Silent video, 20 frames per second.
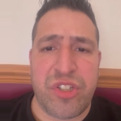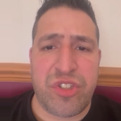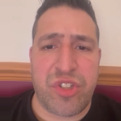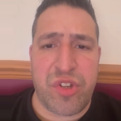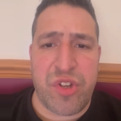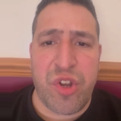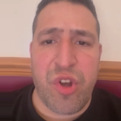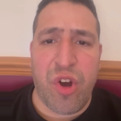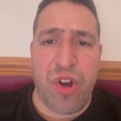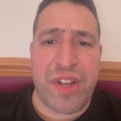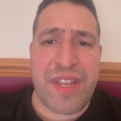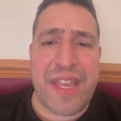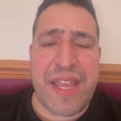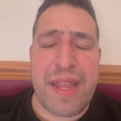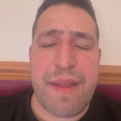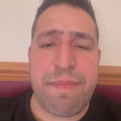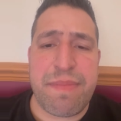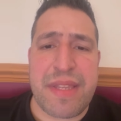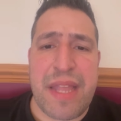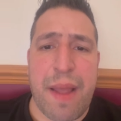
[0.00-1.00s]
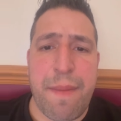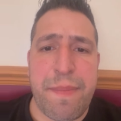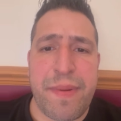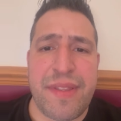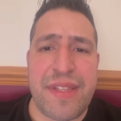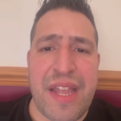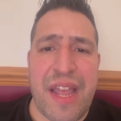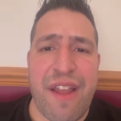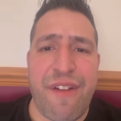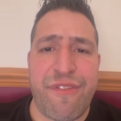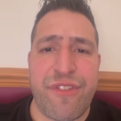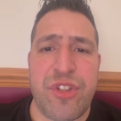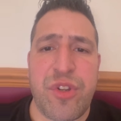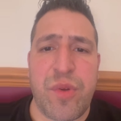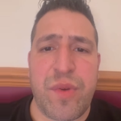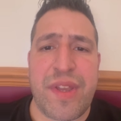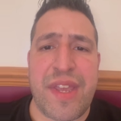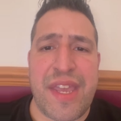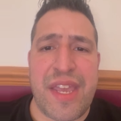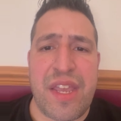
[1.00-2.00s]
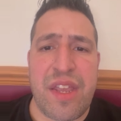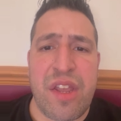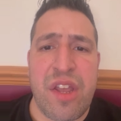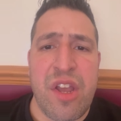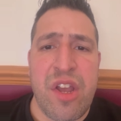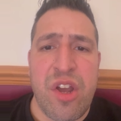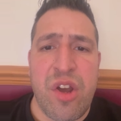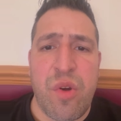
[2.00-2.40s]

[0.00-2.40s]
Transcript: So you gotta keep tapping the F2 key